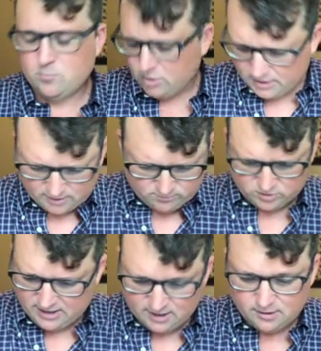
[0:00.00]
We're going to
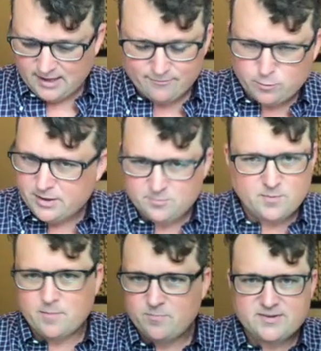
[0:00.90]
kill everyone
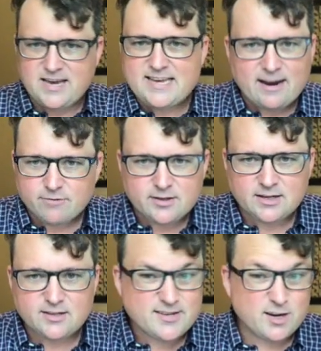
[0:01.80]
and take everything
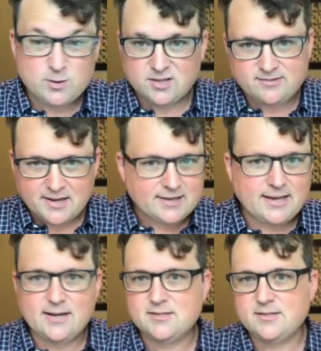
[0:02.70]
in the town and
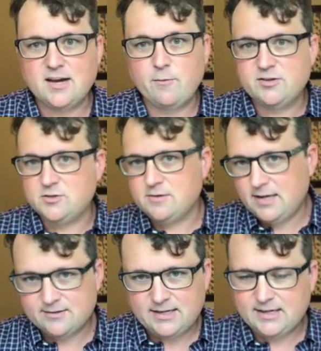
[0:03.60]
dedicate it to Yahweh so you
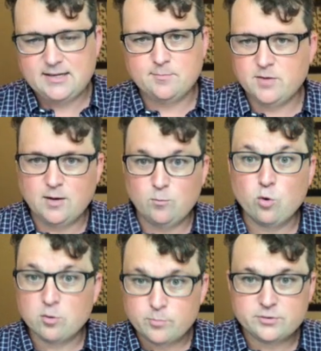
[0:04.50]
can't take any
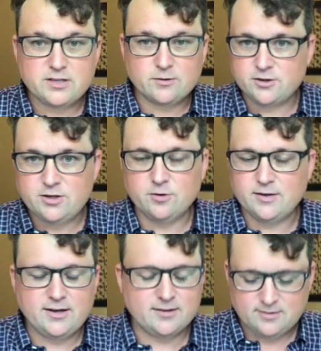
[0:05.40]
war booty or,
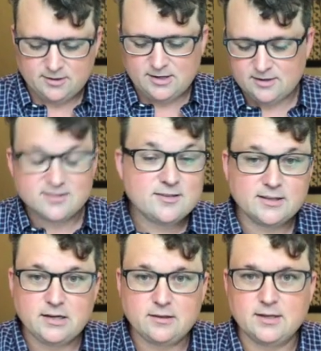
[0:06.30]
you can't steal
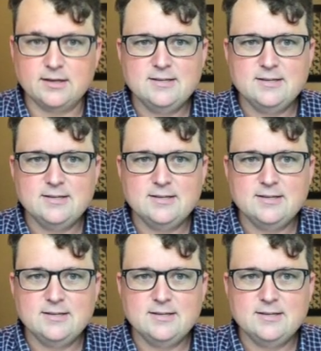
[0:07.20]
anything.